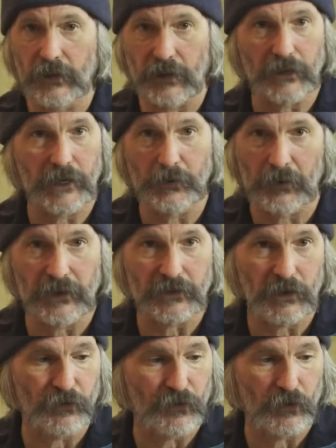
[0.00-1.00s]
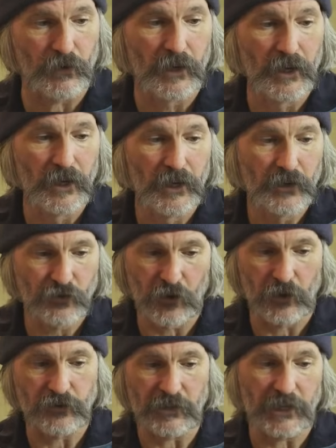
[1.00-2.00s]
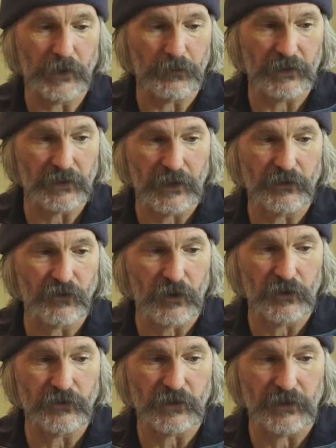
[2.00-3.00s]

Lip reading: and I can keep my cell phone charged and keep this guy charged.